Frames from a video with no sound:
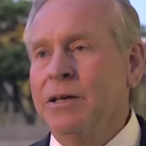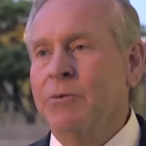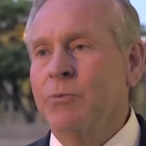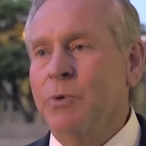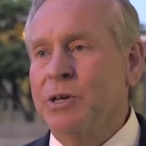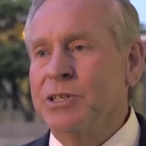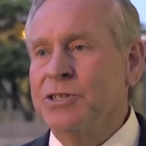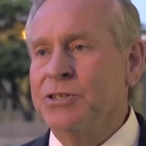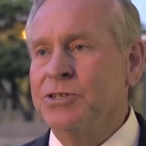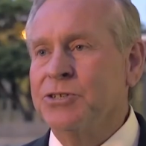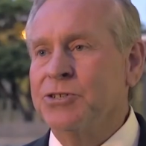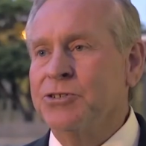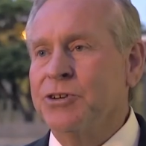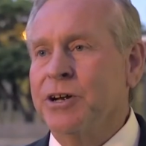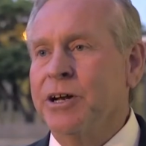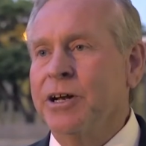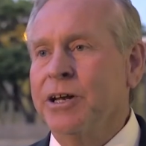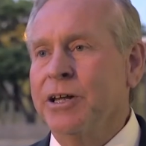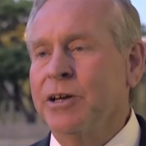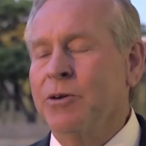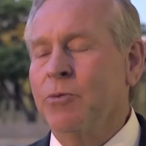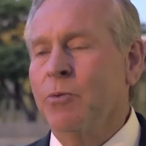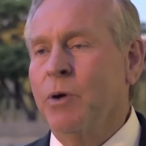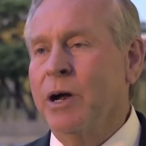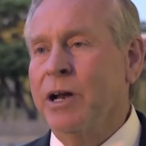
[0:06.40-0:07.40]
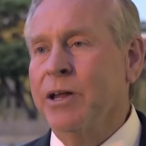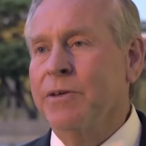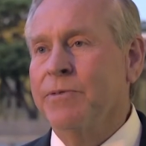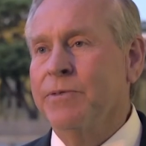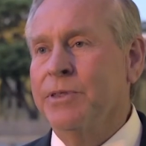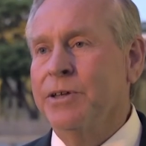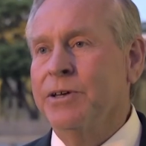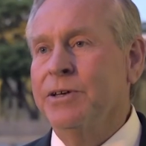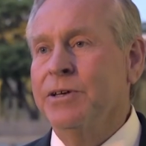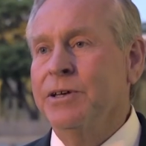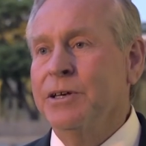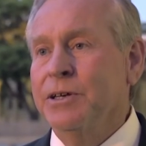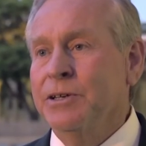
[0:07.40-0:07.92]
in Western Australia, one of
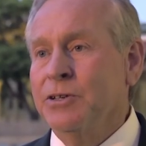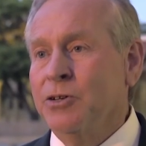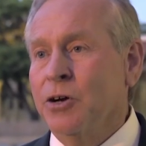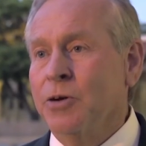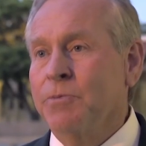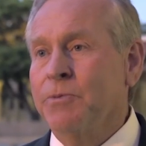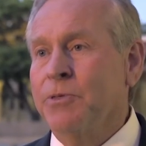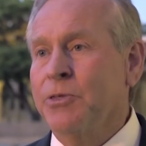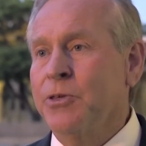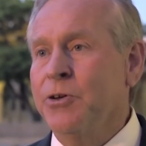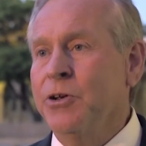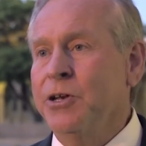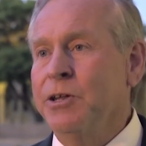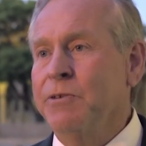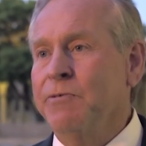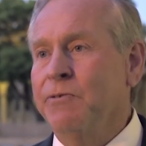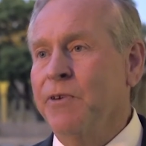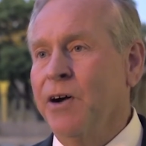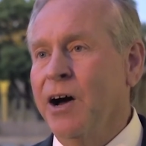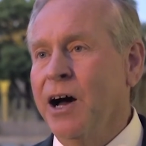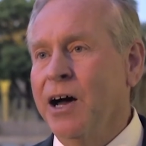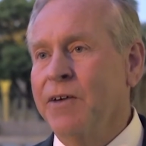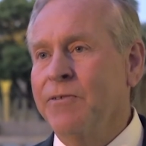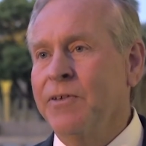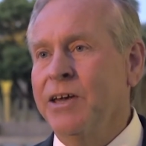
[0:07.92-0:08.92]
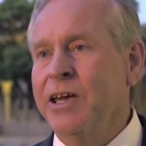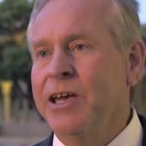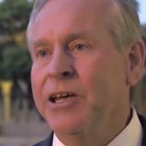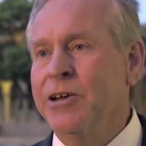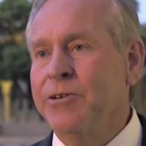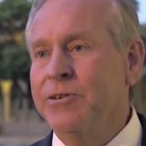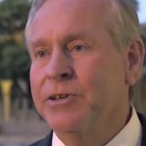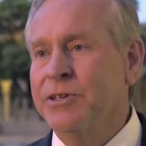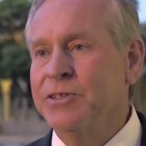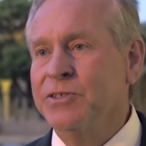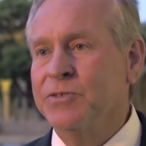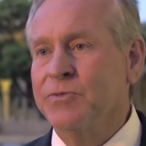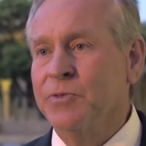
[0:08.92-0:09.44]
the top 35
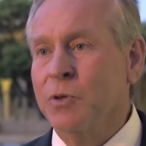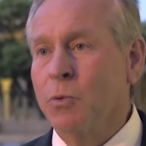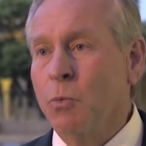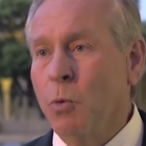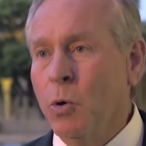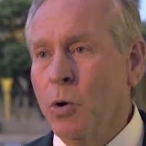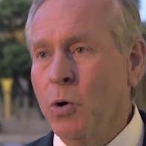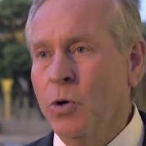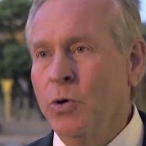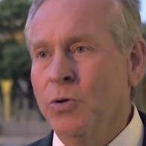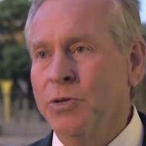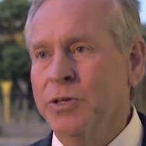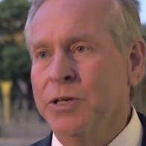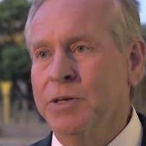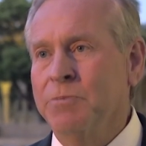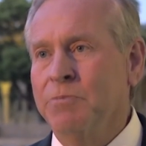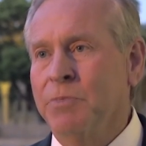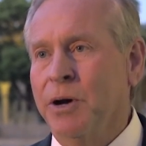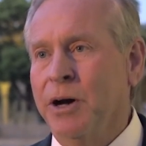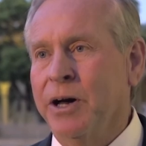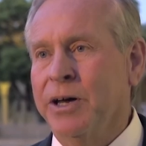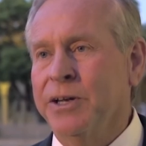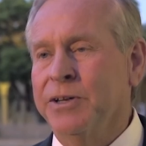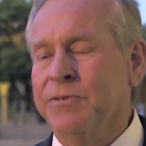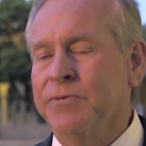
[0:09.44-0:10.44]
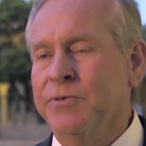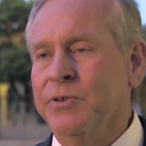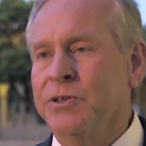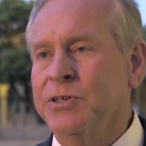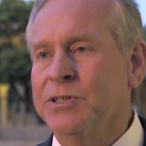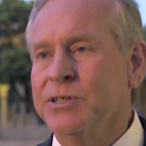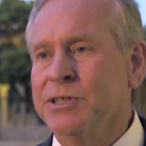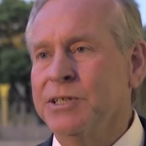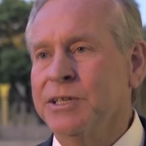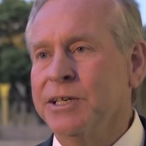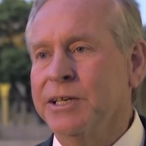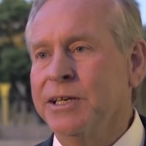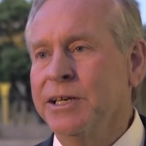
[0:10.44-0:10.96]
areas of the world in
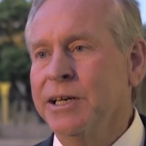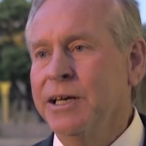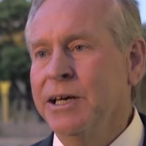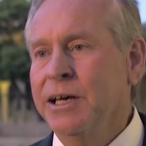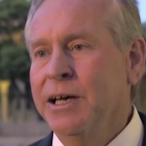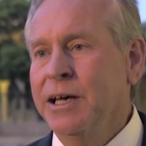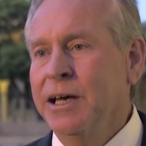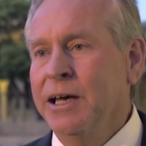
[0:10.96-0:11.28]
biodiversity,